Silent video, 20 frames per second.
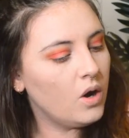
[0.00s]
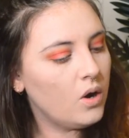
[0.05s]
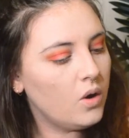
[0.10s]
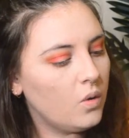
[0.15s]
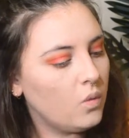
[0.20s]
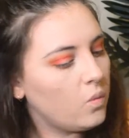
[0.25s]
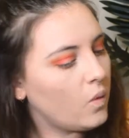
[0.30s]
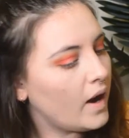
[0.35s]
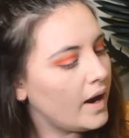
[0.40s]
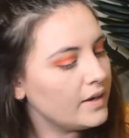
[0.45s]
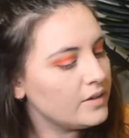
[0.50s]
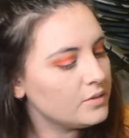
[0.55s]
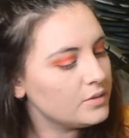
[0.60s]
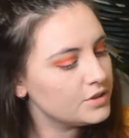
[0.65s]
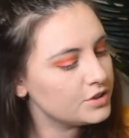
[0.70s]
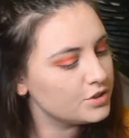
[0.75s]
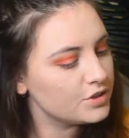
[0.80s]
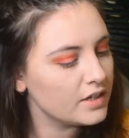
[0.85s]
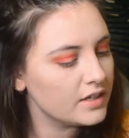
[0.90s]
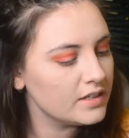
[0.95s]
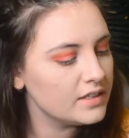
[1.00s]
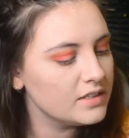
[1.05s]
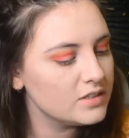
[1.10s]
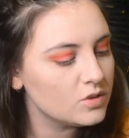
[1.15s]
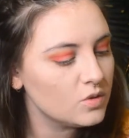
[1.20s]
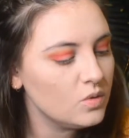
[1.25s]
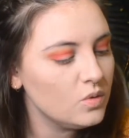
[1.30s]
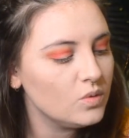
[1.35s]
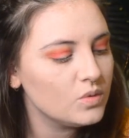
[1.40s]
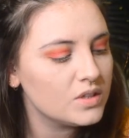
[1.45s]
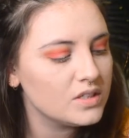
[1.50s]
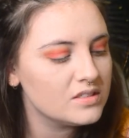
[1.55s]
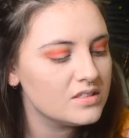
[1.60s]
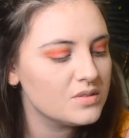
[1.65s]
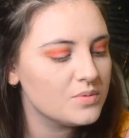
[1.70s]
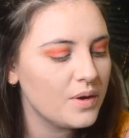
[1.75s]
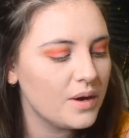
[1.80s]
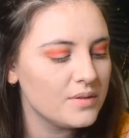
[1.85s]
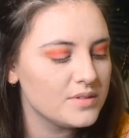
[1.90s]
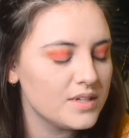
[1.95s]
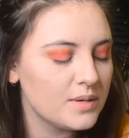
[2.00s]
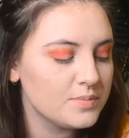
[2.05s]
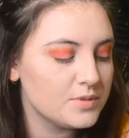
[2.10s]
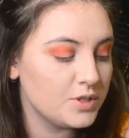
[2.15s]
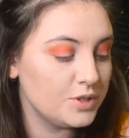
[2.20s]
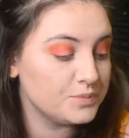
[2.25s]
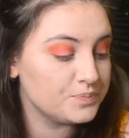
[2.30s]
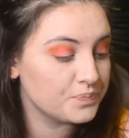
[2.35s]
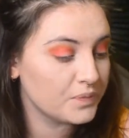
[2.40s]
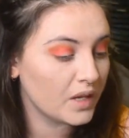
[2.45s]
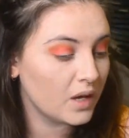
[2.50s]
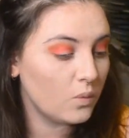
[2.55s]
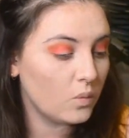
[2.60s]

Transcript: Why do Australians, oh, this is where I was up to.